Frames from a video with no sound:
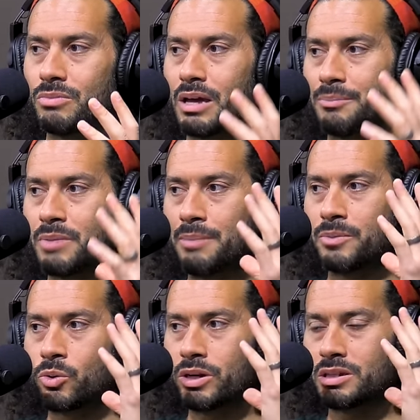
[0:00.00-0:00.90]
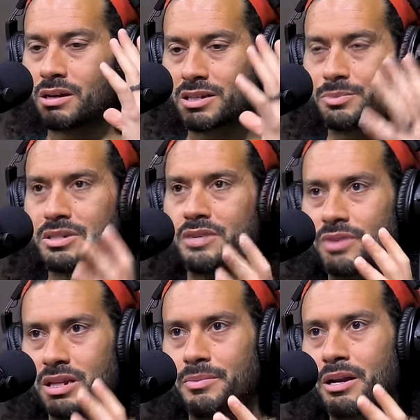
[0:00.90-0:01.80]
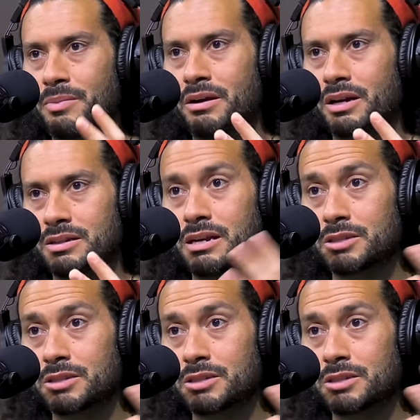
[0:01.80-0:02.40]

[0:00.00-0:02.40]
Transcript: Yeah. I'm I'm going to talk specifically about Americans.